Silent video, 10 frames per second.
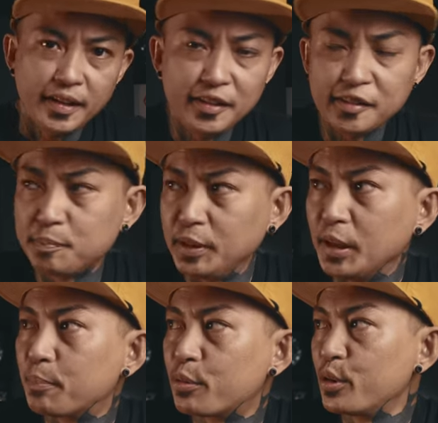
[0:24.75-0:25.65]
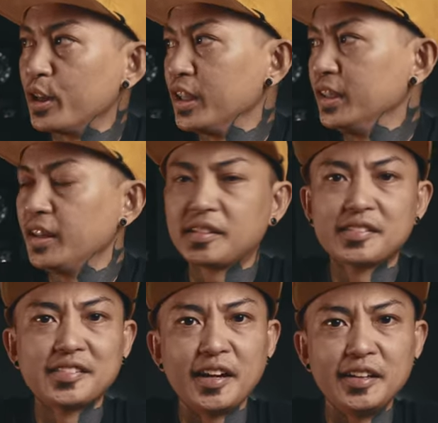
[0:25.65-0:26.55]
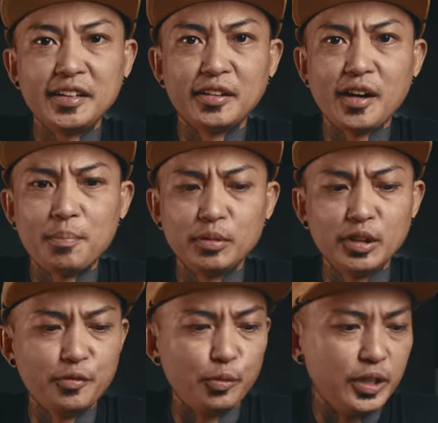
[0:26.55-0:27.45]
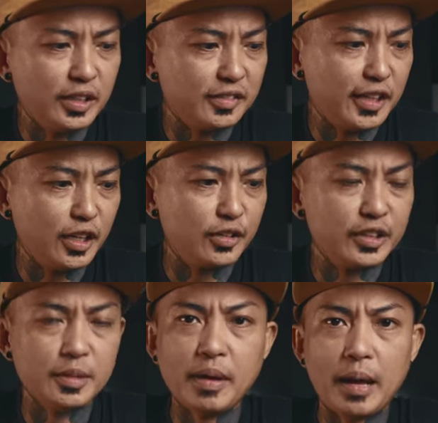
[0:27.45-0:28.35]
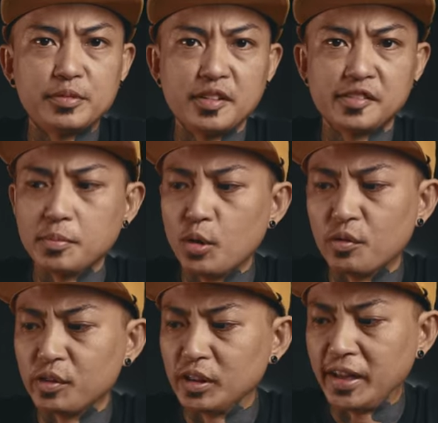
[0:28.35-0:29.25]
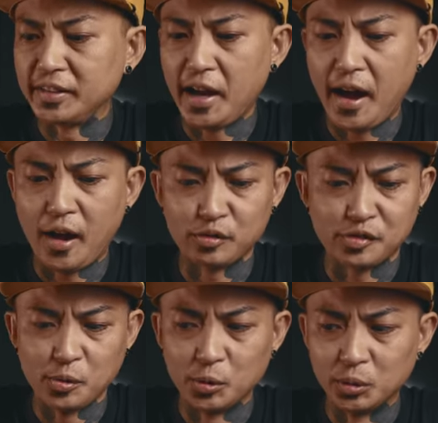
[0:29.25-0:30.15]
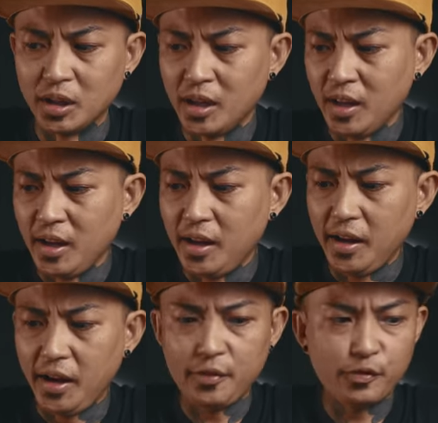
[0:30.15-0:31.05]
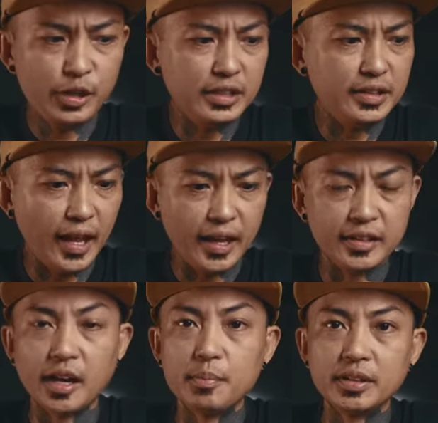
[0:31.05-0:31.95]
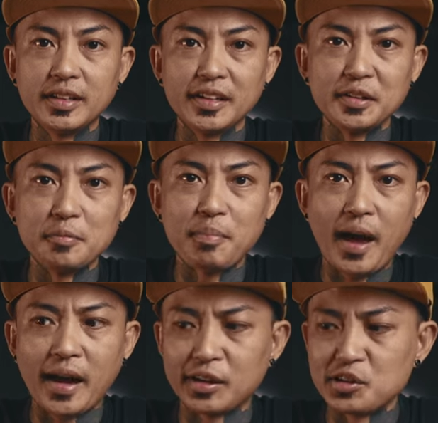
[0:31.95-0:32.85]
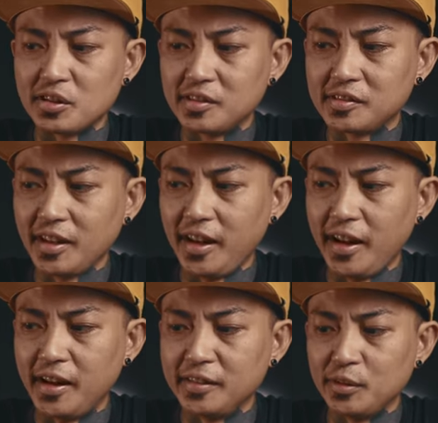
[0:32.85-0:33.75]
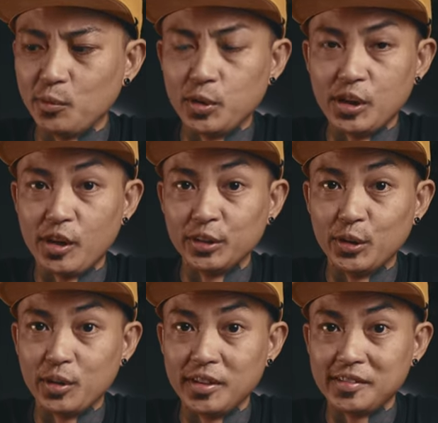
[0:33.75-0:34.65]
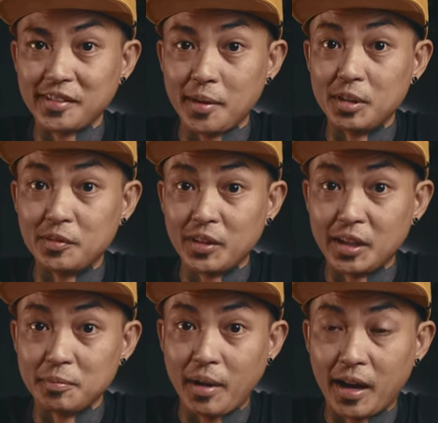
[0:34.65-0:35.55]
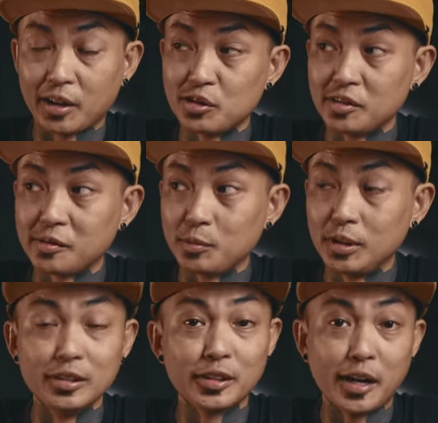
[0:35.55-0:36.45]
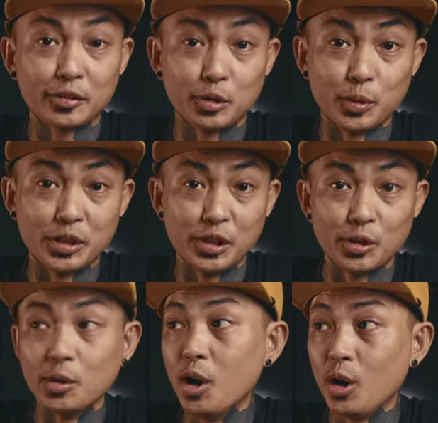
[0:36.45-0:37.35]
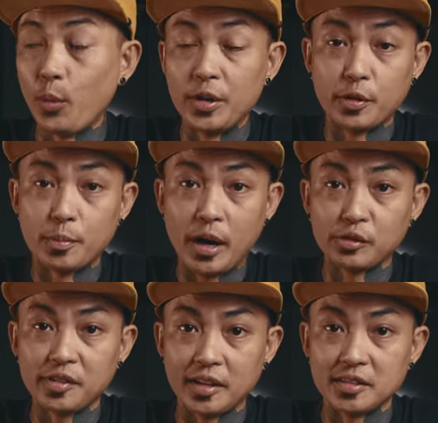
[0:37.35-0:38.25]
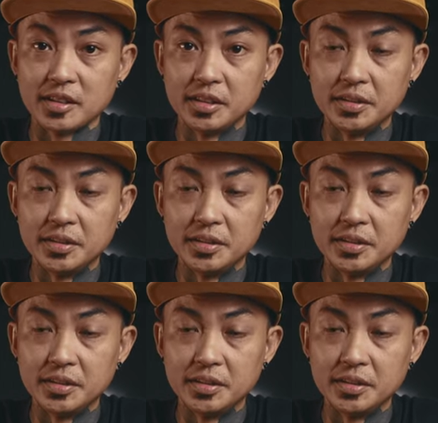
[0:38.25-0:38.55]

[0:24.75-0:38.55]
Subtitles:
It has been a pretty exciting couple of weeks here in the Baptism Overland household. Every day I've been getting packages, and we all know the excitement of getting packages. We look out the window, wait for Brown Santa.